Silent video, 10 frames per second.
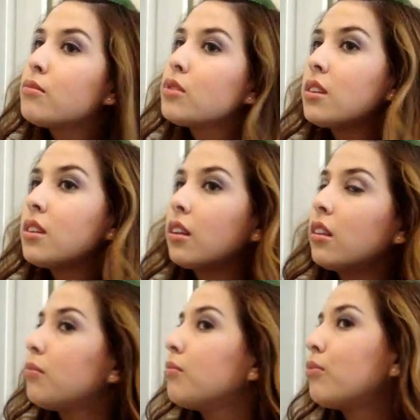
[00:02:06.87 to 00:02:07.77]
so I take
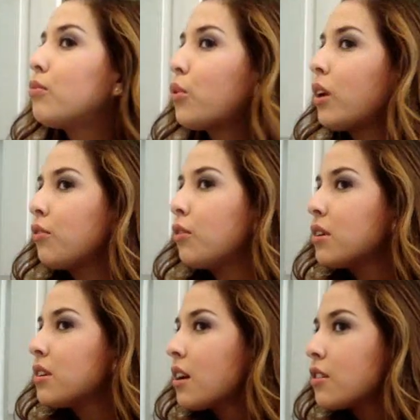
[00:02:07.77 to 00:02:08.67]
quite a few
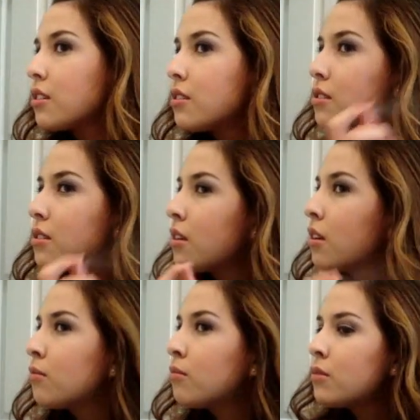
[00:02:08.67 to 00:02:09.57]
more sections.
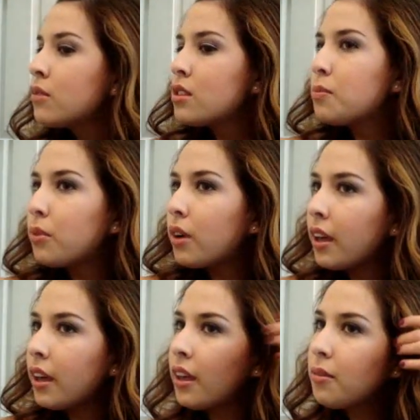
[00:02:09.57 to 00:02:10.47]

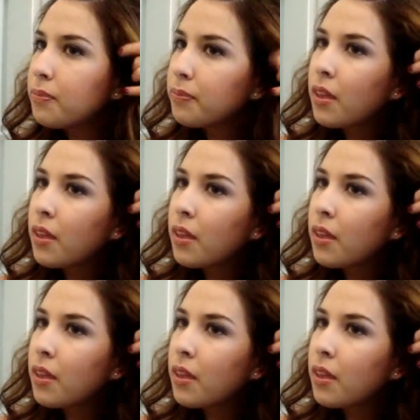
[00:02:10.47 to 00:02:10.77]
Spray it.